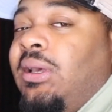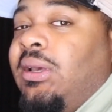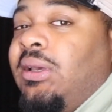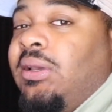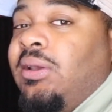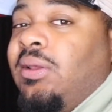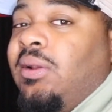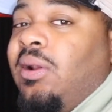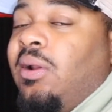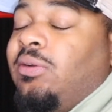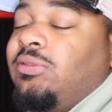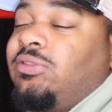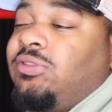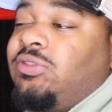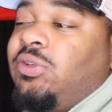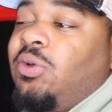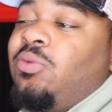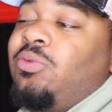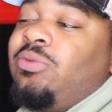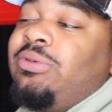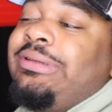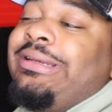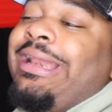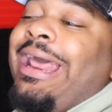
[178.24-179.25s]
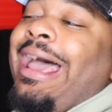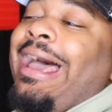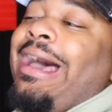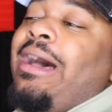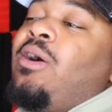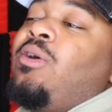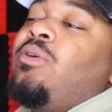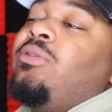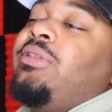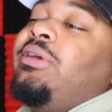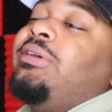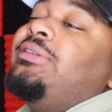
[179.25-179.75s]
You know, so
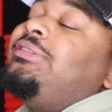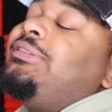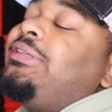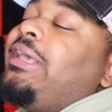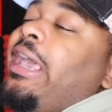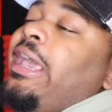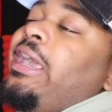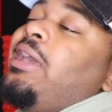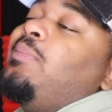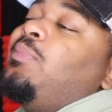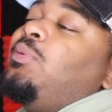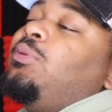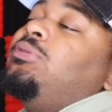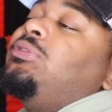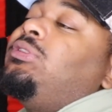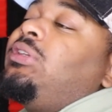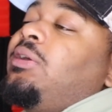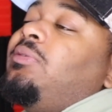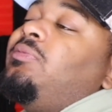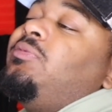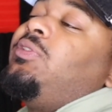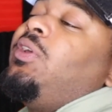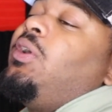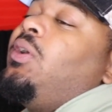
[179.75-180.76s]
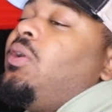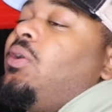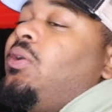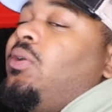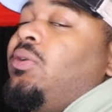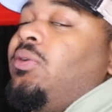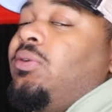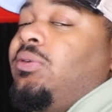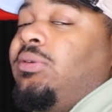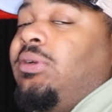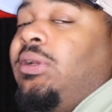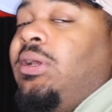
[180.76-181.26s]
now the tables have
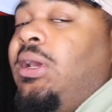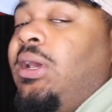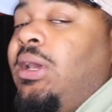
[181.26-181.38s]
turned,